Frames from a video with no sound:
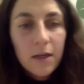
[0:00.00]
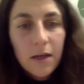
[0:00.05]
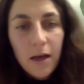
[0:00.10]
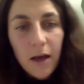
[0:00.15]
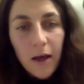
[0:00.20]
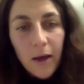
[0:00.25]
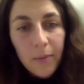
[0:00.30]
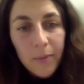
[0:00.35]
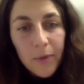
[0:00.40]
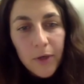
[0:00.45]

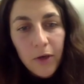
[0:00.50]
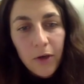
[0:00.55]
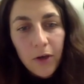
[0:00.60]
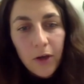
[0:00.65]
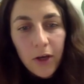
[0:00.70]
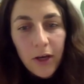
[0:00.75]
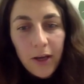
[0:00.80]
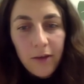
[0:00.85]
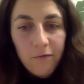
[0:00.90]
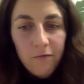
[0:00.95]
um, you
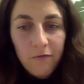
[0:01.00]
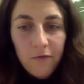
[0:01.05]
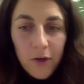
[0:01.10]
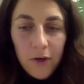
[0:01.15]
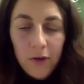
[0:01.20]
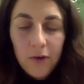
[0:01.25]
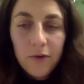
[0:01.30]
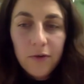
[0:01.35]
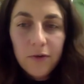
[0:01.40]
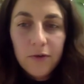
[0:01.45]
can
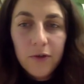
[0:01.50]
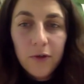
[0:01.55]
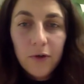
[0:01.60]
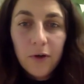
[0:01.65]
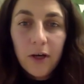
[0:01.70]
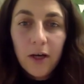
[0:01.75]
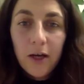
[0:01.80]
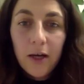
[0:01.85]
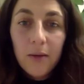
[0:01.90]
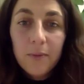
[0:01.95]
infuse your
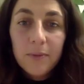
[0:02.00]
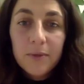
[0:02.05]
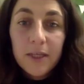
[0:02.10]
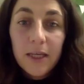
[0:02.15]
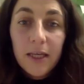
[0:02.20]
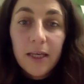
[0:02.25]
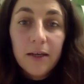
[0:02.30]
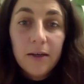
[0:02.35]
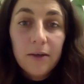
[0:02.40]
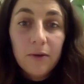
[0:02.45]
herbs
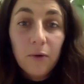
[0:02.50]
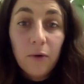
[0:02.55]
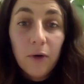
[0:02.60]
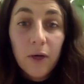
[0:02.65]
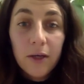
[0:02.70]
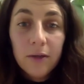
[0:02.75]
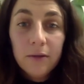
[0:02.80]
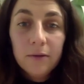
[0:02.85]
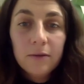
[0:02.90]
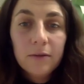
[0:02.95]
in
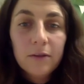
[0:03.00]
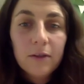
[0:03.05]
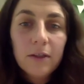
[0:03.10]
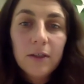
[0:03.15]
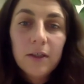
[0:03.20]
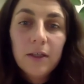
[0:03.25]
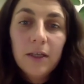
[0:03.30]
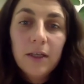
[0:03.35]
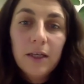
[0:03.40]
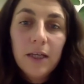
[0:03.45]
oil
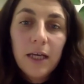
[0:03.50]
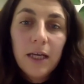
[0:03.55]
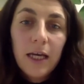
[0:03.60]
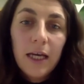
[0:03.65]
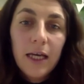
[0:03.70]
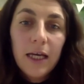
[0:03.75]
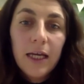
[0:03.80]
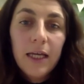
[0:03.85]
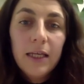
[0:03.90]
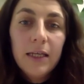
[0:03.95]

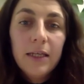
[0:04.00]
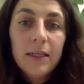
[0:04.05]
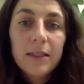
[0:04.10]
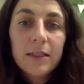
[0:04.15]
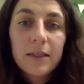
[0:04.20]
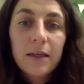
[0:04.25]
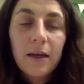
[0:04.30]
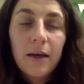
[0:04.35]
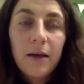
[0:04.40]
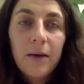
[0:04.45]
and
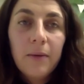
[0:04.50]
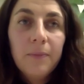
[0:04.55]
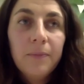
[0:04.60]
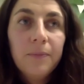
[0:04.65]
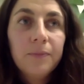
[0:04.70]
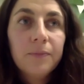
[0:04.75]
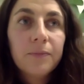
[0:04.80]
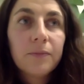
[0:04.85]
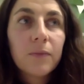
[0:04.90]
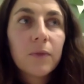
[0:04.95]

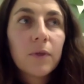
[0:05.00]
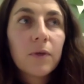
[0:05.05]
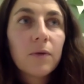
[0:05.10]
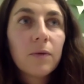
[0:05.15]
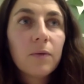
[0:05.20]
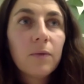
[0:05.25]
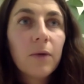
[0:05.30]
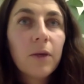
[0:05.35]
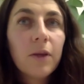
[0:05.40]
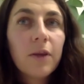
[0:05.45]
um,
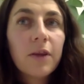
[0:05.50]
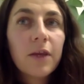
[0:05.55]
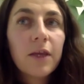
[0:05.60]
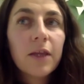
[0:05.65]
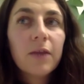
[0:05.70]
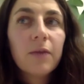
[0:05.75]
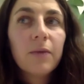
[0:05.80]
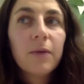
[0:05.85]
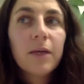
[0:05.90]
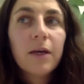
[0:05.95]
one
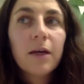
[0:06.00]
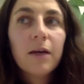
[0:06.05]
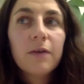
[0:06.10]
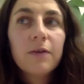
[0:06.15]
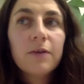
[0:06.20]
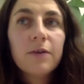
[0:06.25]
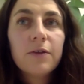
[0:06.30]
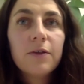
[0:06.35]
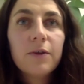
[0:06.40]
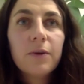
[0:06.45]
thing that we kind
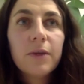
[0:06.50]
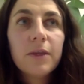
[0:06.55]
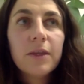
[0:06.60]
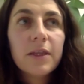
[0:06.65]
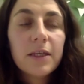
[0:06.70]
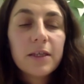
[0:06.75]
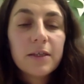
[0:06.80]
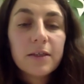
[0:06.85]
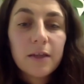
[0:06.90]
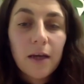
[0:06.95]
of do at
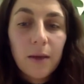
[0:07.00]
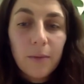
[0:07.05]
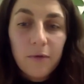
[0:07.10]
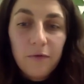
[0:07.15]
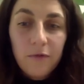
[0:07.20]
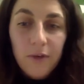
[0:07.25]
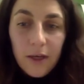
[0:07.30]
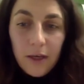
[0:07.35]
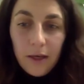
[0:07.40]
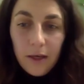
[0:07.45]
this time
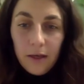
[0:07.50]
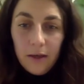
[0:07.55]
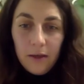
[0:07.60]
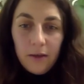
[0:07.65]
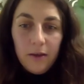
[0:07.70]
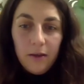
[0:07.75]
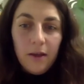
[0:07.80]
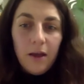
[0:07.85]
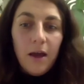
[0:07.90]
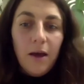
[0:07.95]
of year,
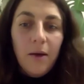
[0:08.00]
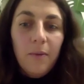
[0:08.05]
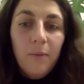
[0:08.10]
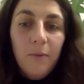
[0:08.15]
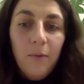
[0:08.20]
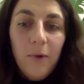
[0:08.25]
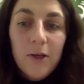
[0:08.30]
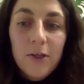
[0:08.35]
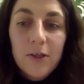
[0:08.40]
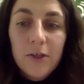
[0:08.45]

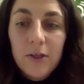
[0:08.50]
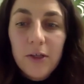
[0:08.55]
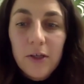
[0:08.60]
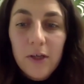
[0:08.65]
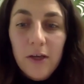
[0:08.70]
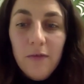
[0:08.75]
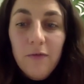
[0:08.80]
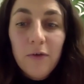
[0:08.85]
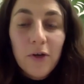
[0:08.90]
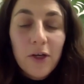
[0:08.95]
um, which
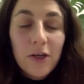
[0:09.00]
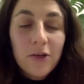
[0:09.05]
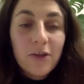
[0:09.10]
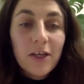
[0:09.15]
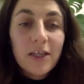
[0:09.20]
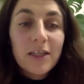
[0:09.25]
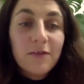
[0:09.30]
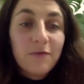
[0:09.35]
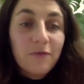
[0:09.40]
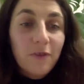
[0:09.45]
if you're
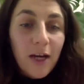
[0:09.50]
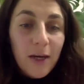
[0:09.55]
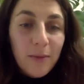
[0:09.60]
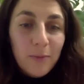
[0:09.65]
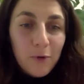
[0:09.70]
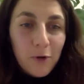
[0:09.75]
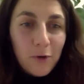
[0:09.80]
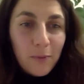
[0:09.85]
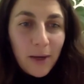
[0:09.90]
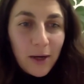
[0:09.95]
interested in finding
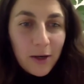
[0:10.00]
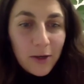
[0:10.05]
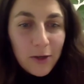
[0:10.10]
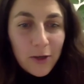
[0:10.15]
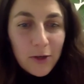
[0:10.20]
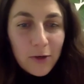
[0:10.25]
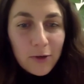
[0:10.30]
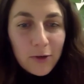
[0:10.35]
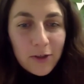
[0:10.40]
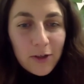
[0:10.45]
more about, you
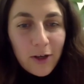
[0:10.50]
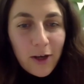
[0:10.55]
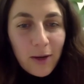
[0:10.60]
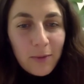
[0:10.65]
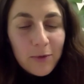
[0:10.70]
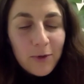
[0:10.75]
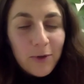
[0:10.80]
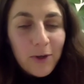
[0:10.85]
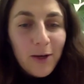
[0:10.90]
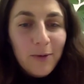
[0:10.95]
can also
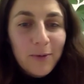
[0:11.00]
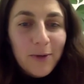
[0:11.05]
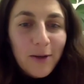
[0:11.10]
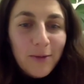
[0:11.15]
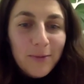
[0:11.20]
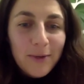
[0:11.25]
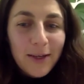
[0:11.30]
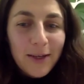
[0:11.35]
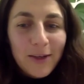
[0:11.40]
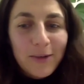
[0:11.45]
come to an
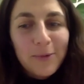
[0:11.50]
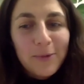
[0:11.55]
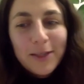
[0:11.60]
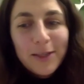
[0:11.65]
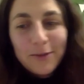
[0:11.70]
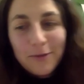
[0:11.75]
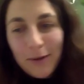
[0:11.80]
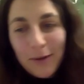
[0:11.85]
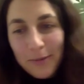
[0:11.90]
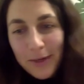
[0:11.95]
upcoming
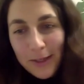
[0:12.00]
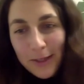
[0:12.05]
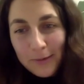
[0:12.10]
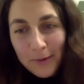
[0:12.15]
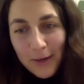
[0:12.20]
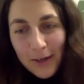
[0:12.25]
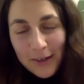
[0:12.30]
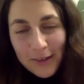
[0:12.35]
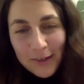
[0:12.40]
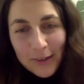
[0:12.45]
Winter Remedies
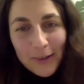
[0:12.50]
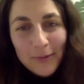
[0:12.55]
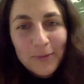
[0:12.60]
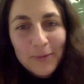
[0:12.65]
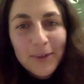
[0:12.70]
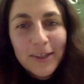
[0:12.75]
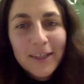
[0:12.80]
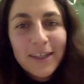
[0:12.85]
workshop,